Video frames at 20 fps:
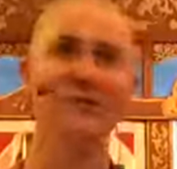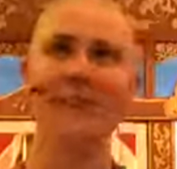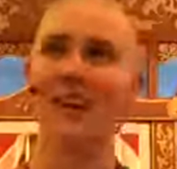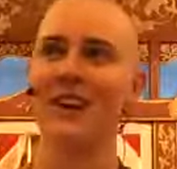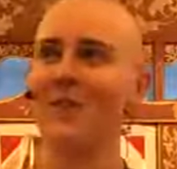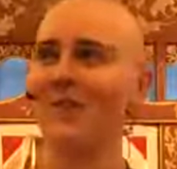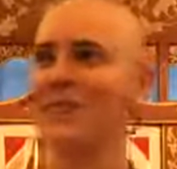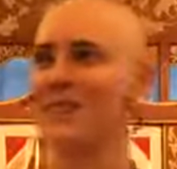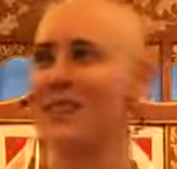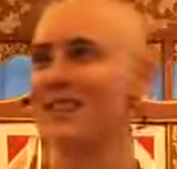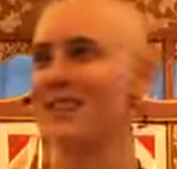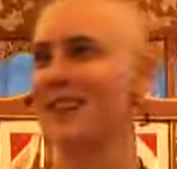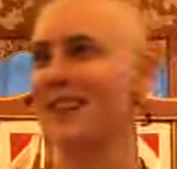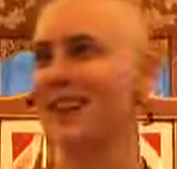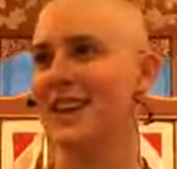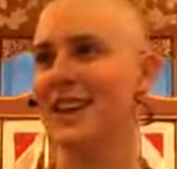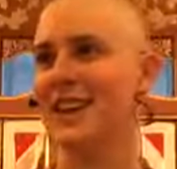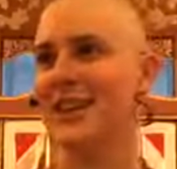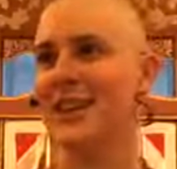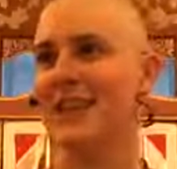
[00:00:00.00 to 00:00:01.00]
What's the
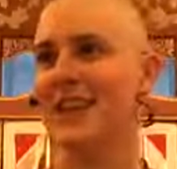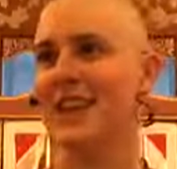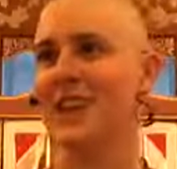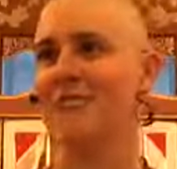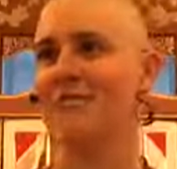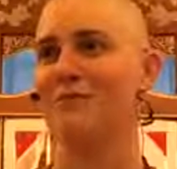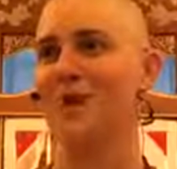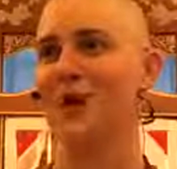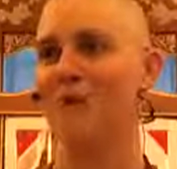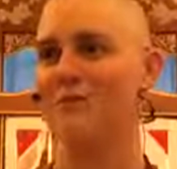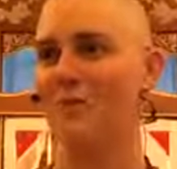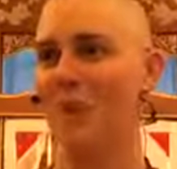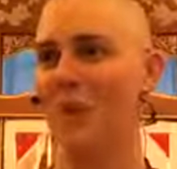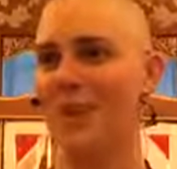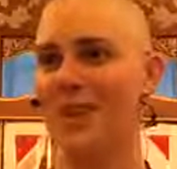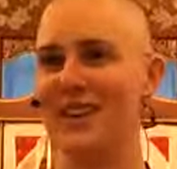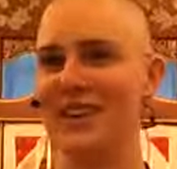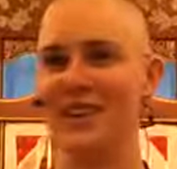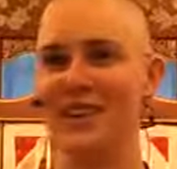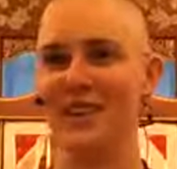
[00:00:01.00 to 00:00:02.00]
second kind of main
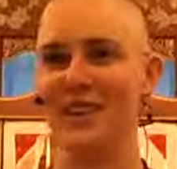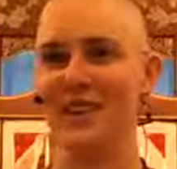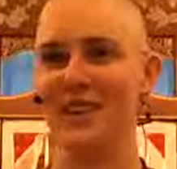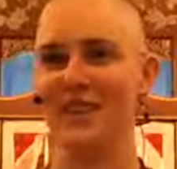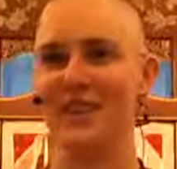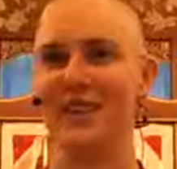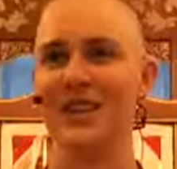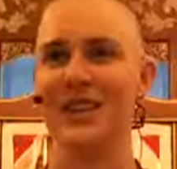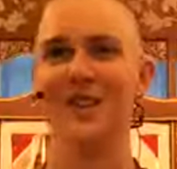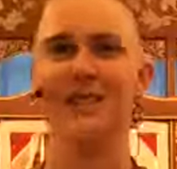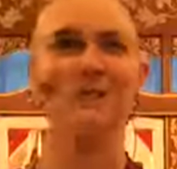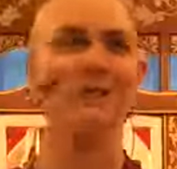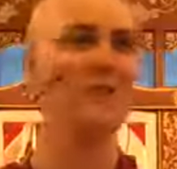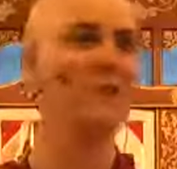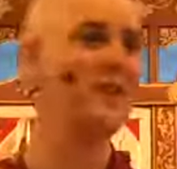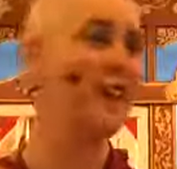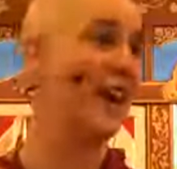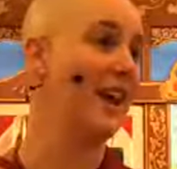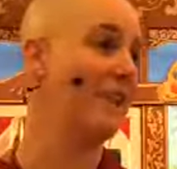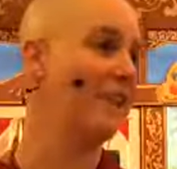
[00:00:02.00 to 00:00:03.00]
point, or the
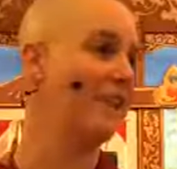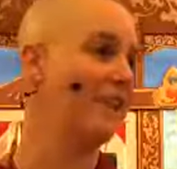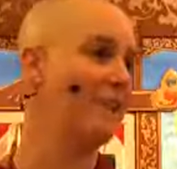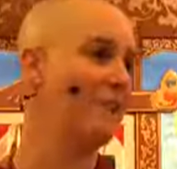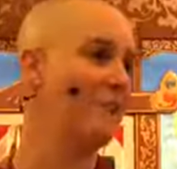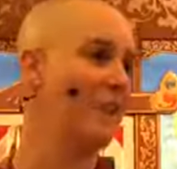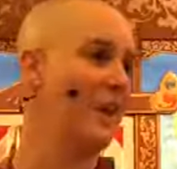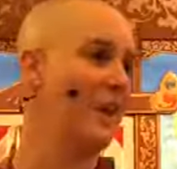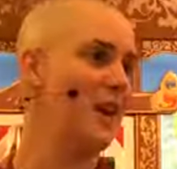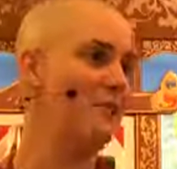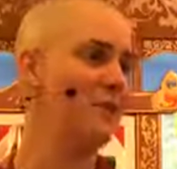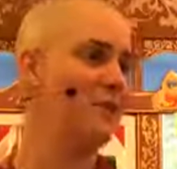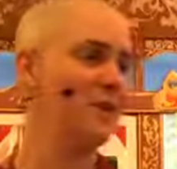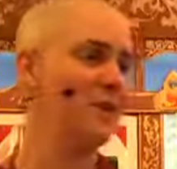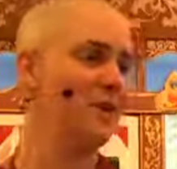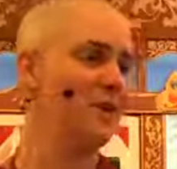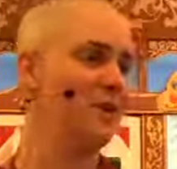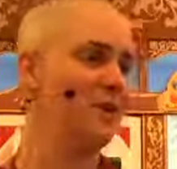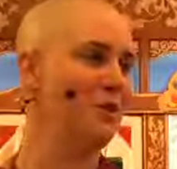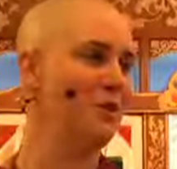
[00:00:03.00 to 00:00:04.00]
next main
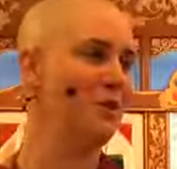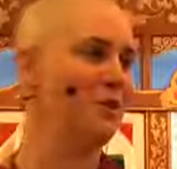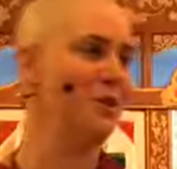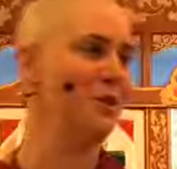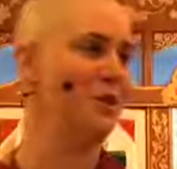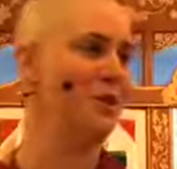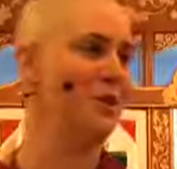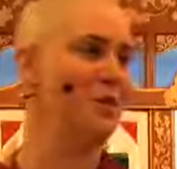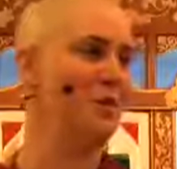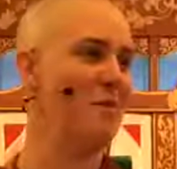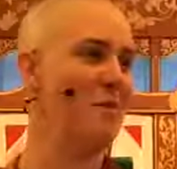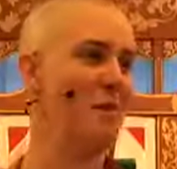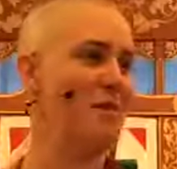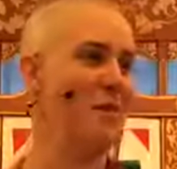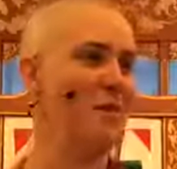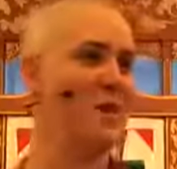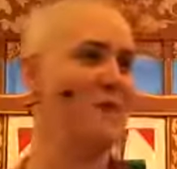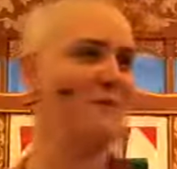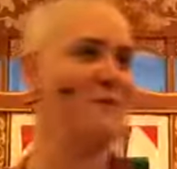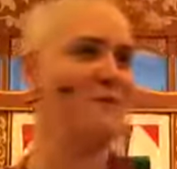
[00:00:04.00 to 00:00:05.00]
principle? Do you remember?